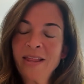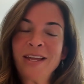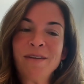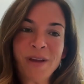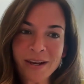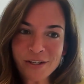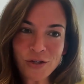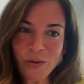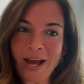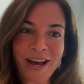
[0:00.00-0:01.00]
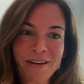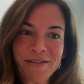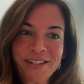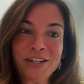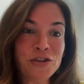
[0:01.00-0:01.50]
the advantage you
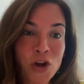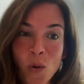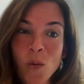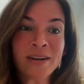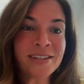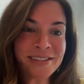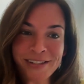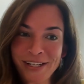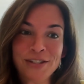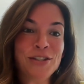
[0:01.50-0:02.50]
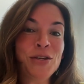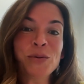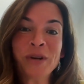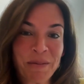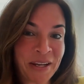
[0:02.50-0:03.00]
have is that no one sees
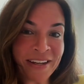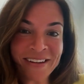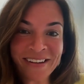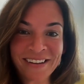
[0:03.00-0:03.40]
you coming.